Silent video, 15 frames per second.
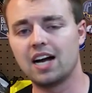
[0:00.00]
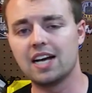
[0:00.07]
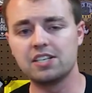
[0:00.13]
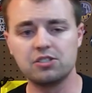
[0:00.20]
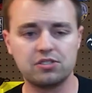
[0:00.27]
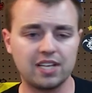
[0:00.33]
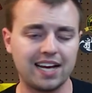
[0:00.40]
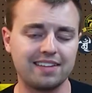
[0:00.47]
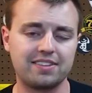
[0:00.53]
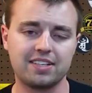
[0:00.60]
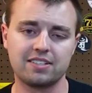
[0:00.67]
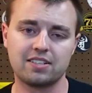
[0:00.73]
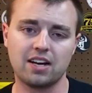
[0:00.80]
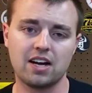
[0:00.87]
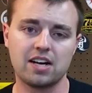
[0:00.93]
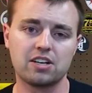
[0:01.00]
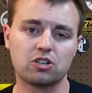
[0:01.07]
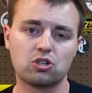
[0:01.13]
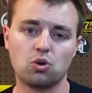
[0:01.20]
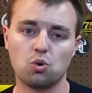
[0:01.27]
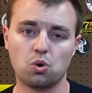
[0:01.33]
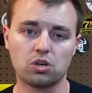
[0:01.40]
I use that the
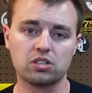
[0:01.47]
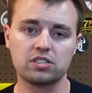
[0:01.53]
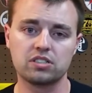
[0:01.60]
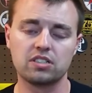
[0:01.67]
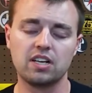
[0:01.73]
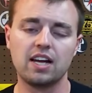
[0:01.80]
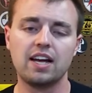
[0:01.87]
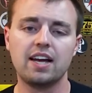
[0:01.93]
entire course.